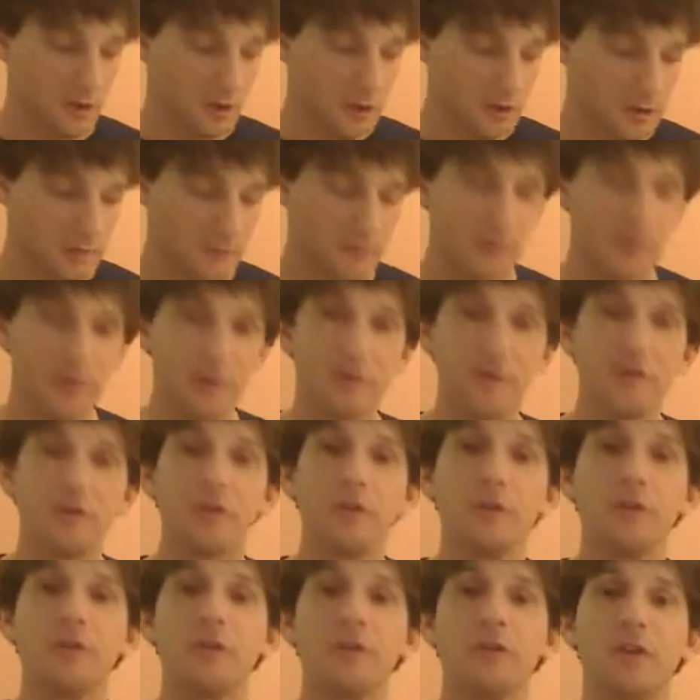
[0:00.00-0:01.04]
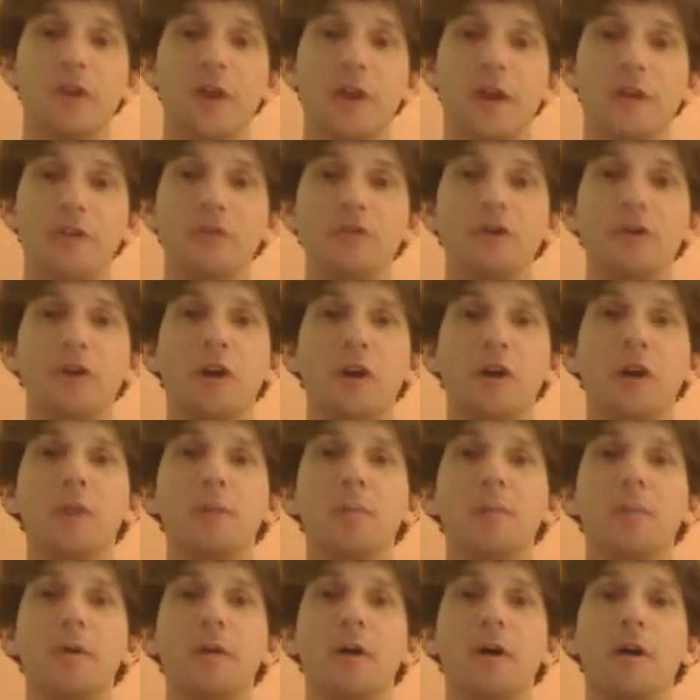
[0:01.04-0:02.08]
Our first note is an F
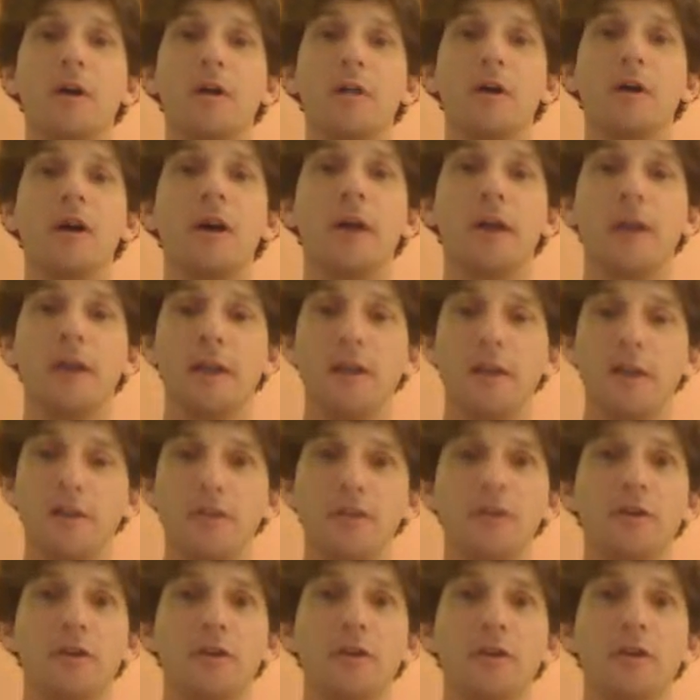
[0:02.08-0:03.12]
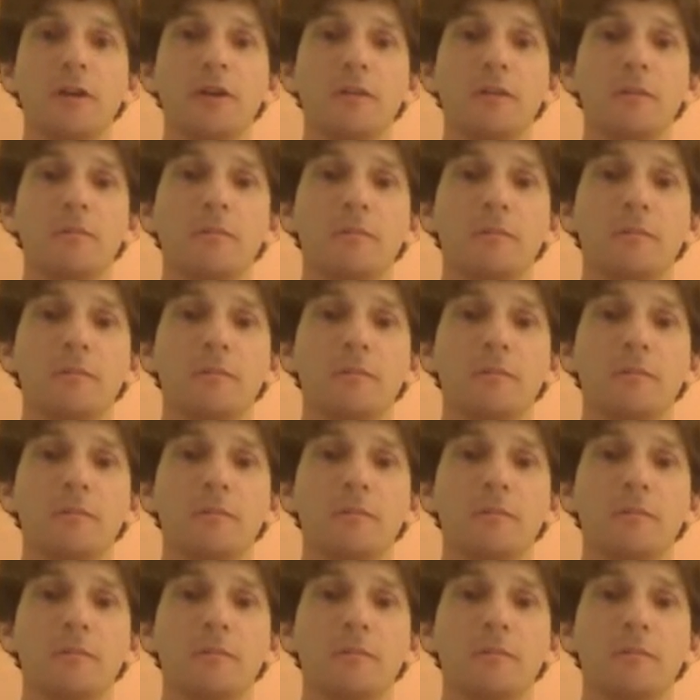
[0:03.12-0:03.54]
sharp on the high E string.